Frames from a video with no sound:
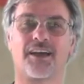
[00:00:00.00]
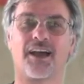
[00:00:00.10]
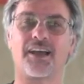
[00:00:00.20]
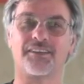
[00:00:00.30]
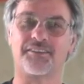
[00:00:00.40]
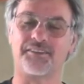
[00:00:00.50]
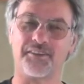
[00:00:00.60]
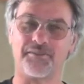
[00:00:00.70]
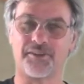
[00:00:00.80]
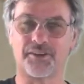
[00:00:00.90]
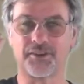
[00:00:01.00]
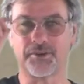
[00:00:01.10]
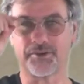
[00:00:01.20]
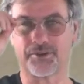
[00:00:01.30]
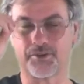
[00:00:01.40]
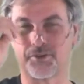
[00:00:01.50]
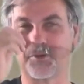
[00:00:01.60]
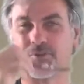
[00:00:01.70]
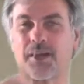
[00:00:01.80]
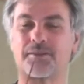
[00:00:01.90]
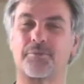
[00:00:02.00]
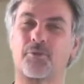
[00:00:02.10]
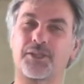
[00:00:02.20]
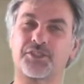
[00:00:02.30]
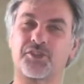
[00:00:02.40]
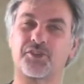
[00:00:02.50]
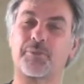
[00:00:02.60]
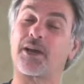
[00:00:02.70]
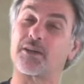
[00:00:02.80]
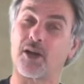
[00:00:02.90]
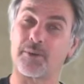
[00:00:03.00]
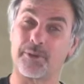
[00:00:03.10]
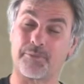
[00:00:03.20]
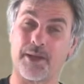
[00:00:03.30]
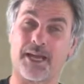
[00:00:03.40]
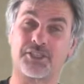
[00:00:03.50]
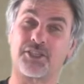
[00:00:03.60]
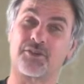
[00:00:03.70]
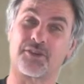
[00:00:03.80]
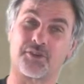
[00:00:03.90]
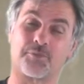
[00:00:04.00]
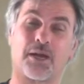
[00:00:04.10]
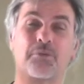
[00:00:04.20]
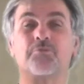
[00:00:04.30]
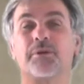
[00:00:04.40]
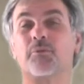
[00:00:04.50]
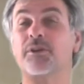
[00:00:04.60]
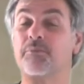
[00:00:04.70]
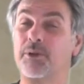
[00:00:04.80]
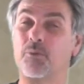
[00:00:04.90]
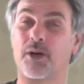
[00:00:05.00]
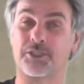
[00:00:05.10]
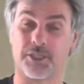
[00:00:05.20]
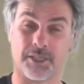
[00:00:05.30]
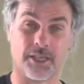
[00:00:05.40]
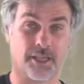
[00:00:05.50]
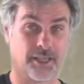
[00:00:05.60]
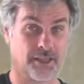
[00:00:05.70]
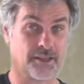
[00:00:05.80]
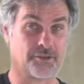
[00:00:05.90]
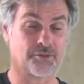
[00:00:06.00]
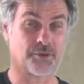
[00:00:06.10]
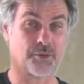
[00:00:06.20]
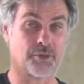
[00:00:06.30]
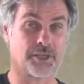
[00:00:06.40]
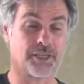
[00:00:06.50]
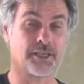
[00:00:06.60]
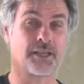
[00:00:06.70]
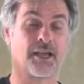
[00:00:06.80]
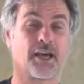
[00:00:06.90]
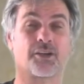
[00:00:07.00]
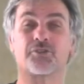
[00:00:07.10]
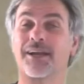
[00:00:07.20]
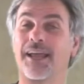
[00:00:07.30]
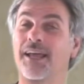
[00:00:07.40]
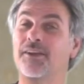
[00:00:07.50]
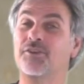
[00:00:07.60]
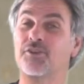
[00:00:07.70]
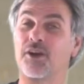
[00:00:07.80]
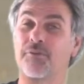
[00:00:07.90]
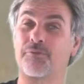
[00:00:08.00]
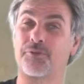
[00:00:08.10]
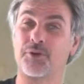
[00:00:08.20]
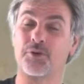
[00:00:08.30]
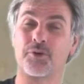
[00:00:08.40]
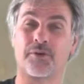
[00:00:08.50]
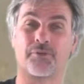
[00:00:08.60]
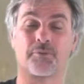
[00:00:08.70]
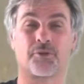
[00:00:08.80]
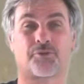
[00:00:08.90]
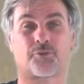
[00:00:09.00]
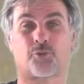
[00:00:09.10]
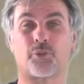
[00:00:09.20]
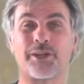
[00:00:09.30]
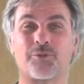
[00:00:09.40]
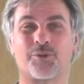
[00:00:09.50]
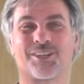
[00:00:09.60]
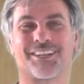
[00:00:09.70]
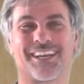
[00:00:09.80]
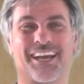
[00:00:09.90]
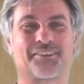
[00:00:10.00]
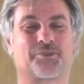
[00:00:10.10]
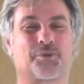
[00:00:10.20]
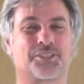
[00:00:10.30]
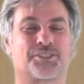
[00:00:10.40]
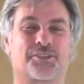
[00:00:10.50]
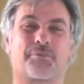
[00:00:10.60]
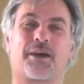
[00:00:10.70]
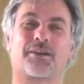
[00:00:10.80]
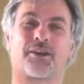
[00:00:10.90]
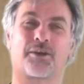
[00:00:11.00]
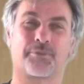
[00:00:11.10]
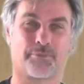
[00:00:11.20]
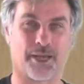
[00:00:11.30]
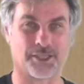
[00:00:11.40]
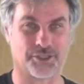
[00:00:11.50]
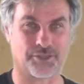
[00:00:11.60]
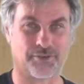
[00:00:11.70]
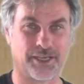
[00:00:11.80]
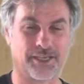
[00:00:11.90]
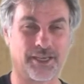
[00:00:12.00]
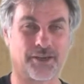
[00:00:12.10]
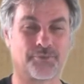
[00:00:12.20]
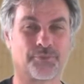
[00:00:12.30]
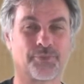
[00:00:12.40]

Hi, Steve here. So you've got some questions about carpet patching, or else you probably wouldn't be watching this recording. I'll try to answer a few of the most frequently asked questions about carpet patching right now.